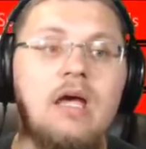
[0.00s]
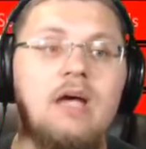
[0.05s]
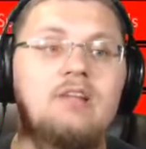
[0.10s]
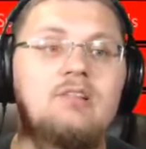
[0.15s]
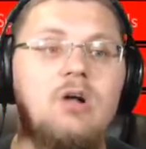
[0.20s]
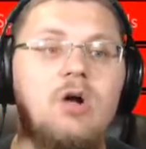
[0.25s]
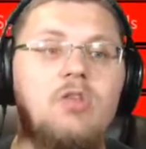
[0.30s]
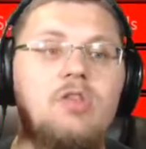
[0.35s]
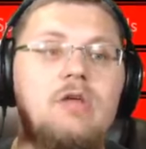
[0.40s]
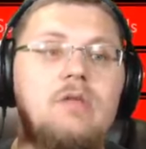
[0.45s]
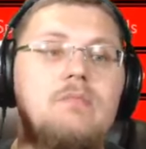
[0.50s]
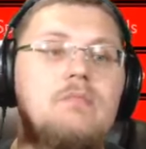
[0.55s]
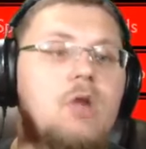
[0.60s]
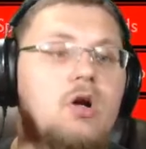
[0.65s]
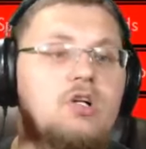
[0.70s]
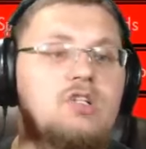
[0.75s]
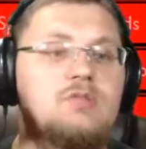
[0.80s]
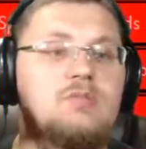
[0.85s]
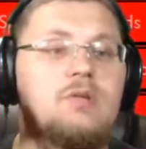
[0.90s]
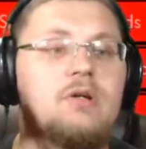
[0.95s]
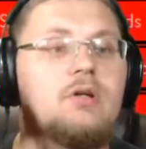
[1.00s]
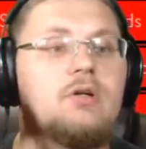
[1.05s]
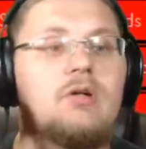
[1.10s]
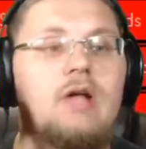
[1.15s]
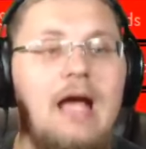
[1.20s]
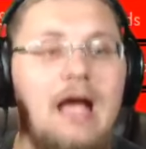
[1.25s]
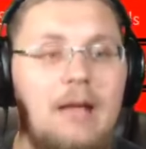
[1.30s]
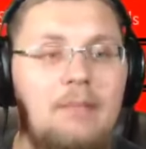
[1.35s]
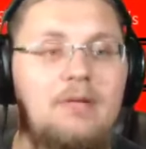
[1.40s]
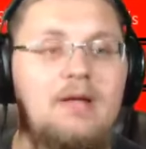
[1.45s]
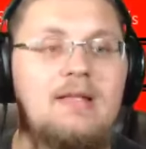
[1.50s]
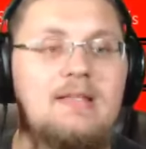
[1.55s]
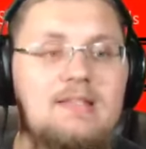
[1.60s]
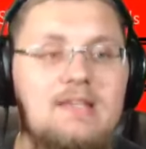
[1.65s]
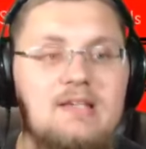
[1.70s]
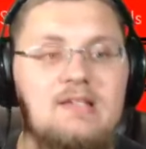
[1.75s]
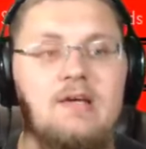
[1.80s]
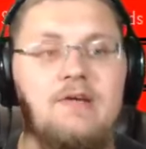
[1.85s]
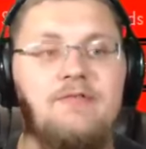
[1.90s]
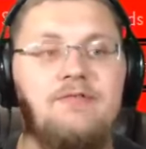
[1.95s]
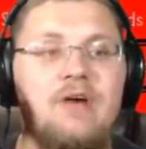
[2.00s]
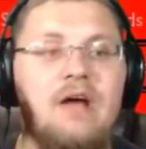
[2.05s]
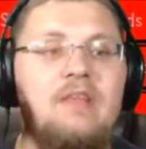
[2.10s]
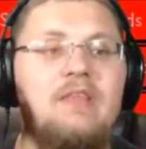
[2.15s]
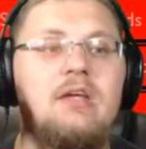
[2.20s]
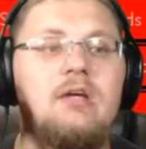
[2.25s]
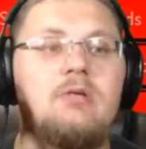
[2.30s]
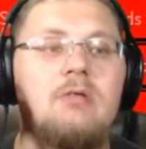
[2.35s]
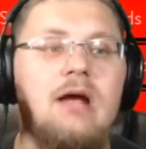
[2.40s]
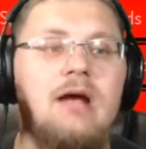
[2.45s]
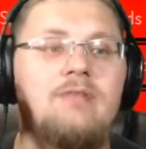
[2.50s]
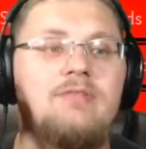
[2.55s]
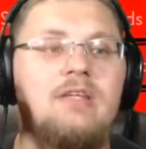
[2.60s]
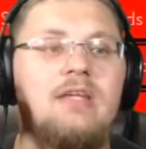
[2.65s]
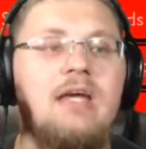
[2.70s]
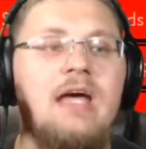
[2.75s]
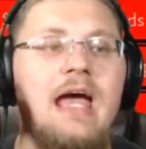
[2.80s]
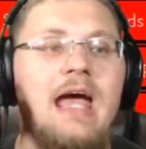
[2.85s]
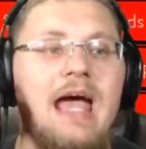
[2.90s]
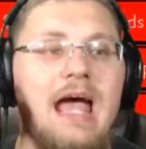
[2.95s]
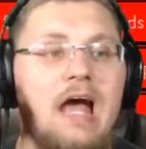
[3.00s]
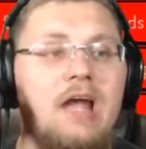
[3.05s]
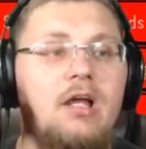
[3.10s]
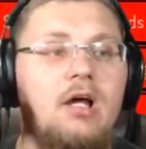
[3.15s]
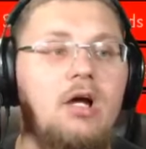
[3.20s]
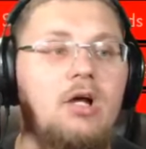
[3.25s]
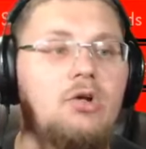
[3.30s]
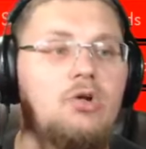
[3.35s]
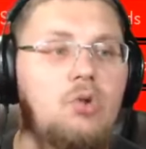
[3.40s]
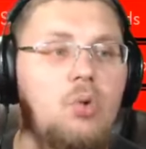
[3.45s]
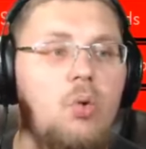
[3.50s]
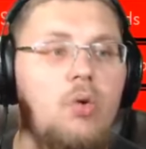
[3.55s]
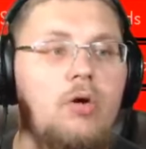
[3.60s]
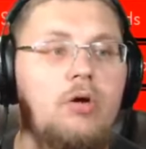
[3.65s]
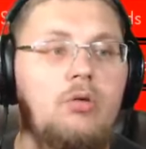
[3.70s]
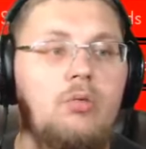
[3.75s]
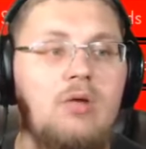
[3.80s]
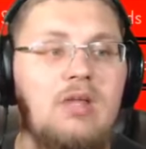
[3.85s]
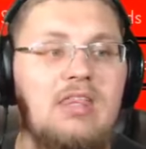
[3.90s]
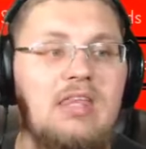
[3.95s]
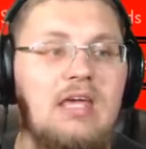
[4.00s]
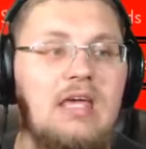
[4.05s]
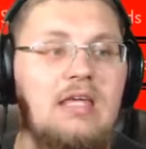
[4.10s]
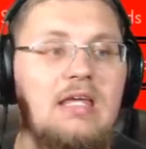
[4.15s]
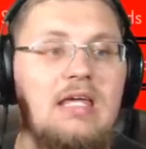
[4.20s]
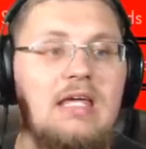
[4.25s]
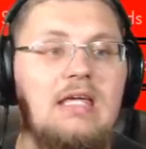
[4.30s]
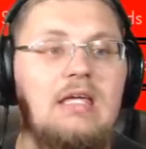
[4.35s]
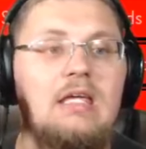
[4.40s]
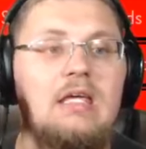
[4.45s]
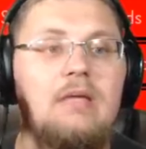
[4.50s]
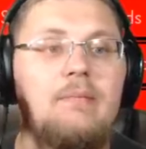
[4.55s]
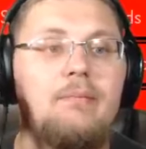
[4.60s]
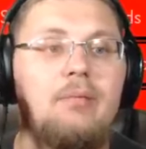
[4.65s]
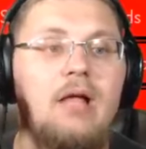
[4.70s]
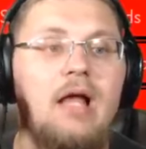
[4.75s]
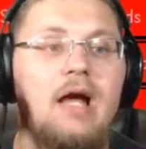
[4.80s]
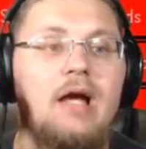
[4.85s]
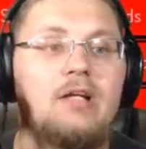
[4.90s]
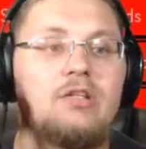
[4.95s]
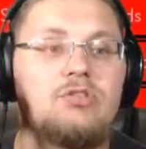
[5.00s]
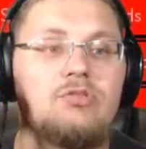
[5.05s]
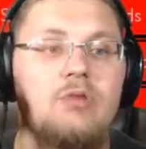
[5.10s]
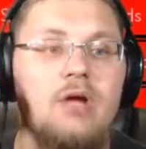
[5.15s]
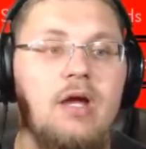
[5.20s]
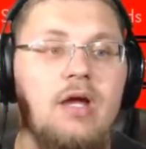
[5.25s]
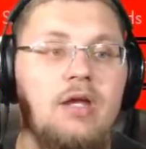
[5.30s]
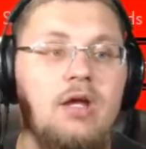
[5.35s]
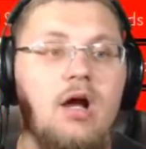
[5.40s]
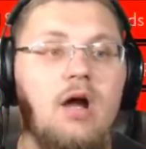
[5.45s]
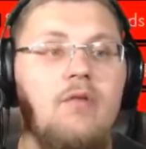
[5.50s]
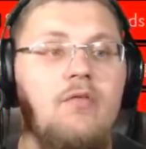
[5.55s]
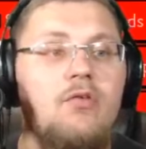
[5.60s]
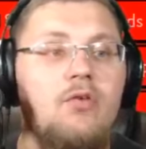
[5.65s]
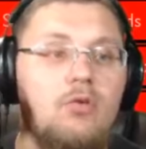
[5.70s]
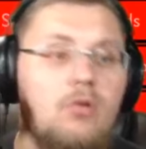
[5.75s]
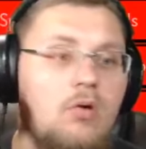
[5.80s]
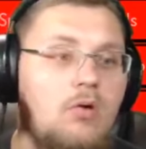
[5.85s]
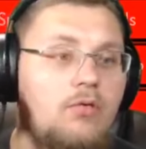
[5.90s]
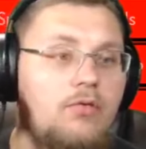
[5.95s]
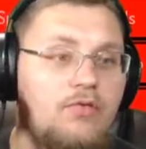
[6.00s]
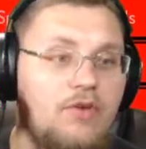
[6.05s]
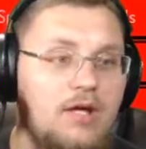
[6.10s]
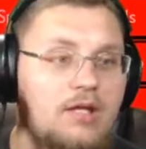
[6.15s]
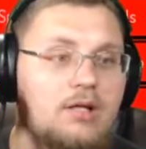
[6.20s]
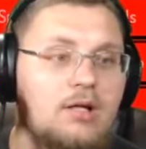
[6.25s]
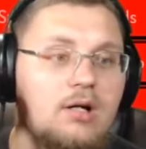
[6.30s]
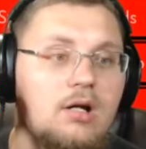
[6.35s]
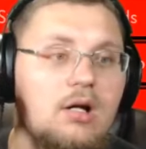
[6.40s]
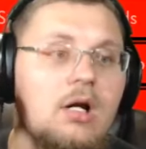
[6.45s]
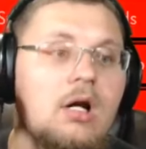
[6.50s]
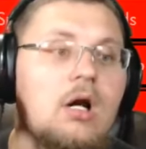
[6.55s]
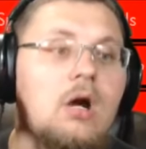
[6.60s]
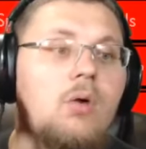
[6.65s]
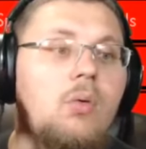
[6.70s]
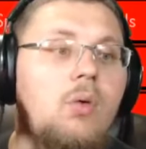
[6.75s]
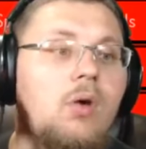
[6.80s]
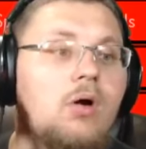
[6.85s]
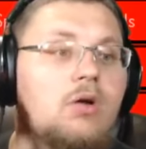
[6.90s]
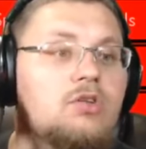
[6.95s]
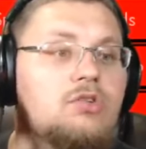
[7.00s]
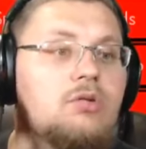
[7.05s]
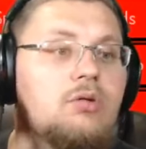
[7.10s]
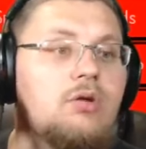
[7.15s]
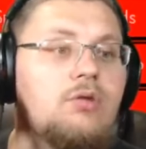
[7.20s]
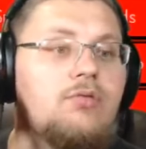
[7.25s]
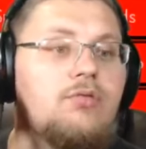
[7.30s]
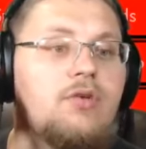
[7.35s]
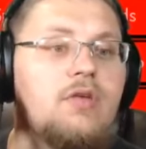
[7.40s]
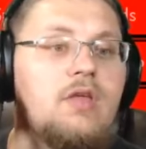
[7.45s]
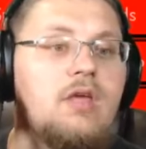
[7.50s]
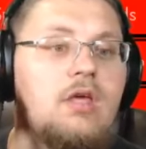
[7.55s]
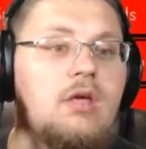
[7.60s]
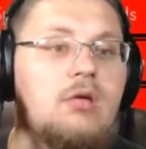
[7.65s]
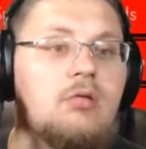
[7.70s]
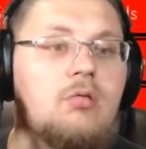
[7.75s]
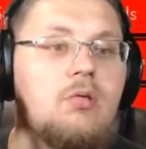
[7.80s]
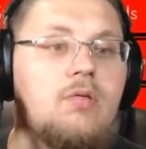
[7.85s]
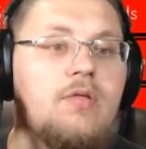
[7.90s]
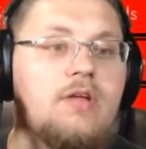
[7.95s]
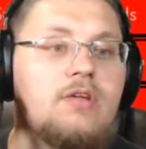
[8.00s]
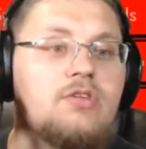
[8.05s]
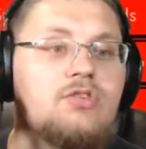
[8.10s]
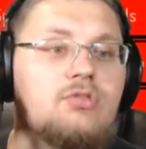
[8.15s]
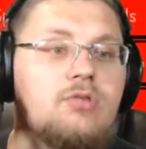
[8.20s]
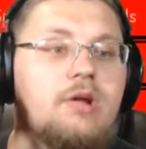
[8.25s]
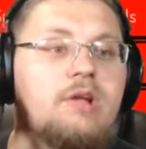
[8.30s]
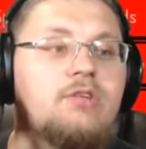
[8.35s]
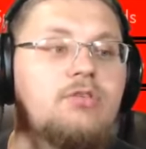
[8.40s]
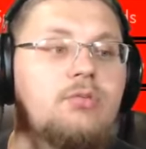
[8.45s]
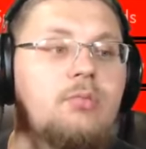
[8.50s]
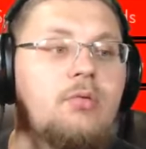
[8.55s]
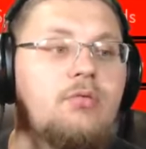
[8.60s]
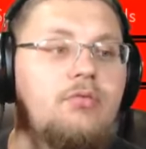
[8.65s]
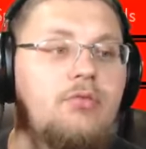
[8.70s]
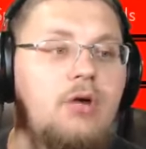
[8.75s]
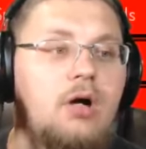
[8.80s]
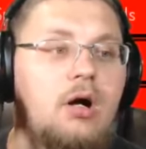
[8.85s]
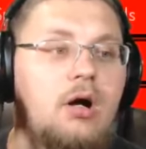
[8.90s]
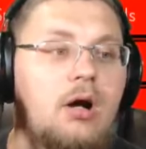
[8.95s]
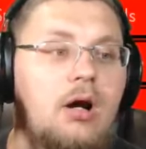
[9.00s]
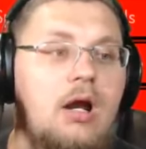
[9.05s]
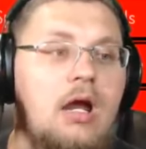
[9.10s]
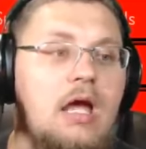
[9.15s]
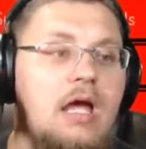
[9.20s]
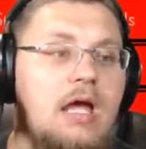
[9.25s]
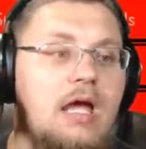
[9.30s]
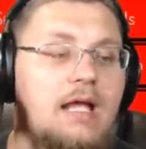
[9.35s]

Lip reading: It's called the marksman cap. It says a finely crafted hat adorned with an inky black strand of crow feather, well suited for the hero that strikes from afar.